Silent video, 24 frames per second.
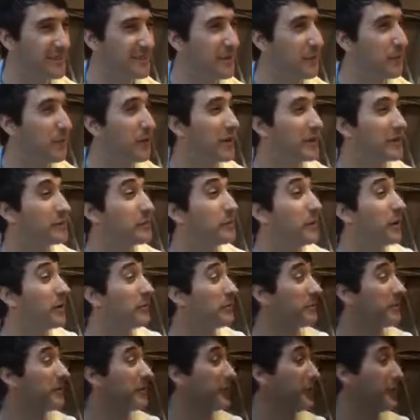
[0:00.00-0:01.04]
So what's
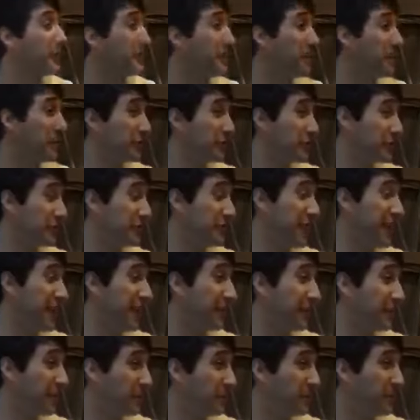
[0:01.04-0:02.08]
probably your most
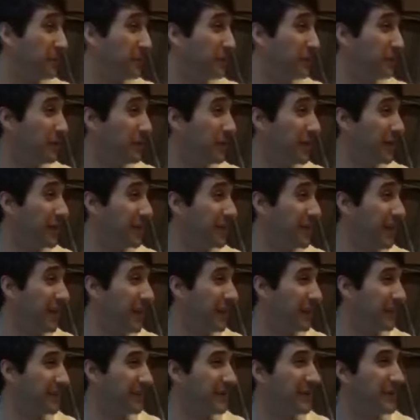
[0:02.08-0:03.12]
valuable one,
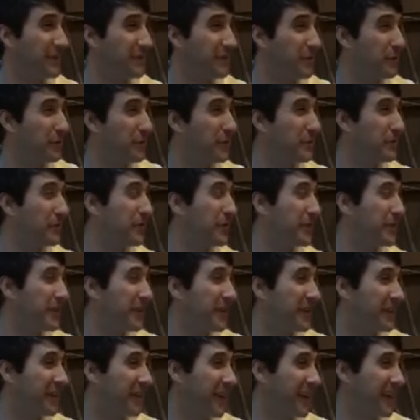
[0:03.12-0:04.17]
like, if you were to put it
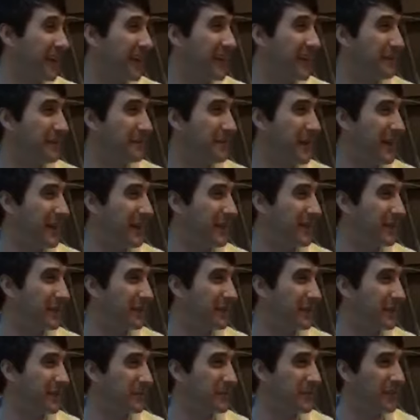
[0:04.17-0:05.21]
on, like, eBay or
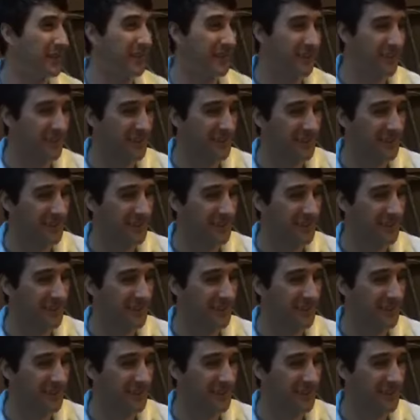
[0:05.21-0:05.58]
something?